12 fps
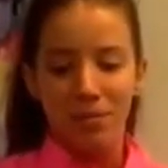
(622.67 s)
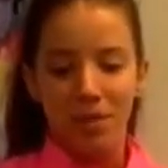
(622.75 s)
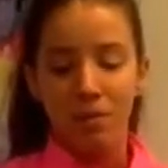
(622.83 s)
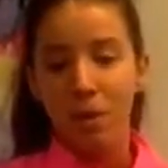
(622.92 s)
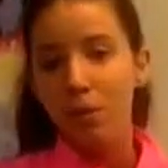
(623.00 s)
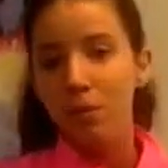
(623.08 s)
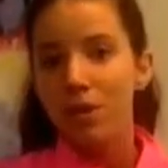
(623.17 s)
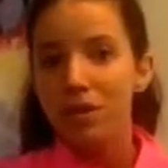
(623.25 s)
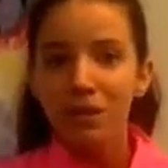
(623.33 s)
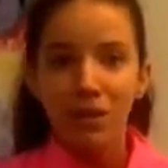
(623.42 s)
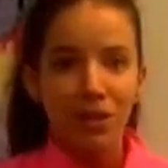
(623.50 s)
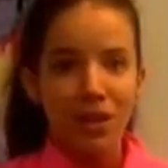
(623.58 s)
Remember when you were
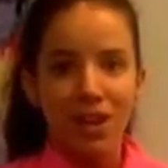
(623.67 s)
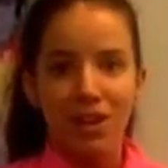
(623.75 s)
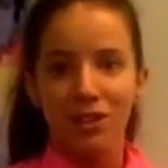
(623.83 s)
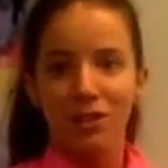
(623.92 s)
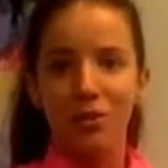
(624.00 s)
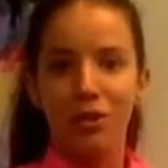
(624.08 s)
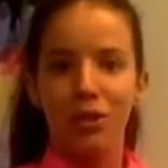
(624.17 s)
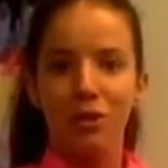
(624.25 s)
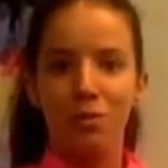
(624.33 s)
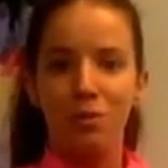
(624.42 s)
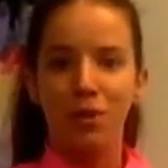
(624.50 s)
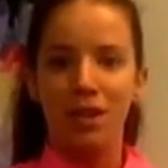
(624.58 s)
learning how to shoulder
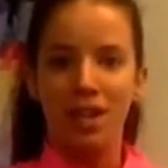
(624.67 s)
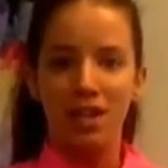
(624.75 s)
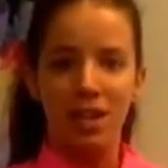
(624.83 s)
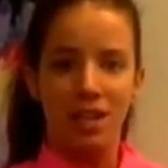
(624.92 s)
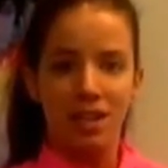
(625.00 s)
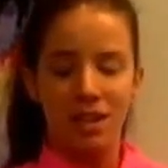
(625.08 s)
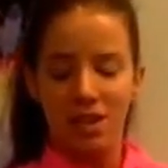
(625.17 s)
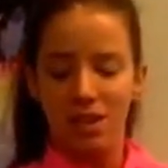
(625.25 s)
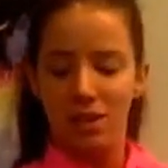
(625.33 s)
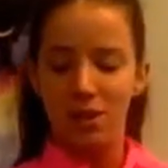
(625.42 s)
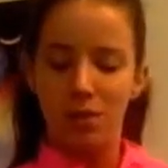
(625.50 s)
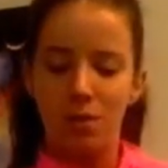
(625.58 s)
hoop and
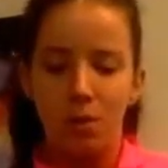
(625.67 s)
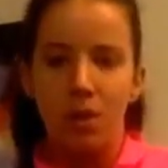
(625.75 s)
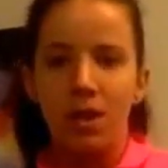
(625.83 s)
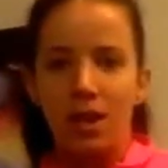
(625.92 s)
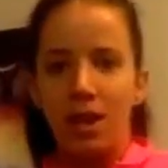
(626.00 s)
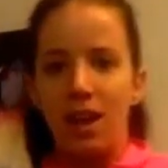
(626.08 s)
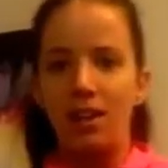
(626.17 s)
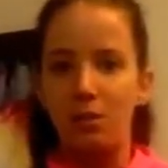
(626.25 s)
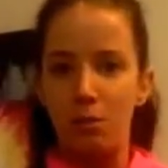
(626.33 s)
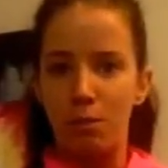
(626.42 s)
you had to